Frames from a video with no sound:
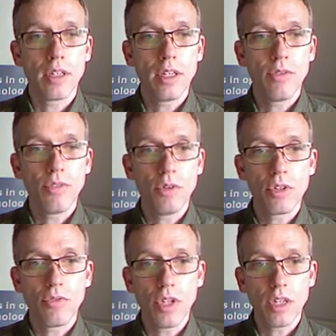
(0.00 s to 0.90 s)
in
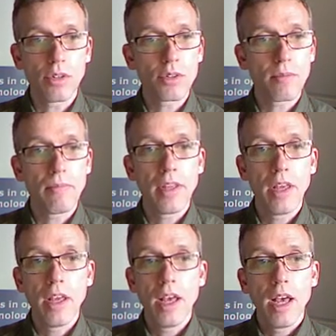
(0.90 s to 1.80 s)
future videos.
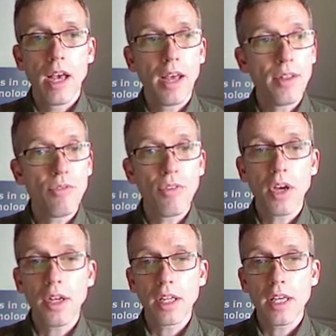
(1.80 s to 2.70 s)
And then
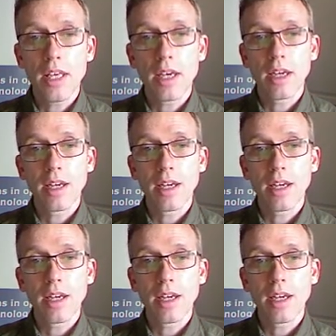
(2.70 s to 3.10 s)
finally,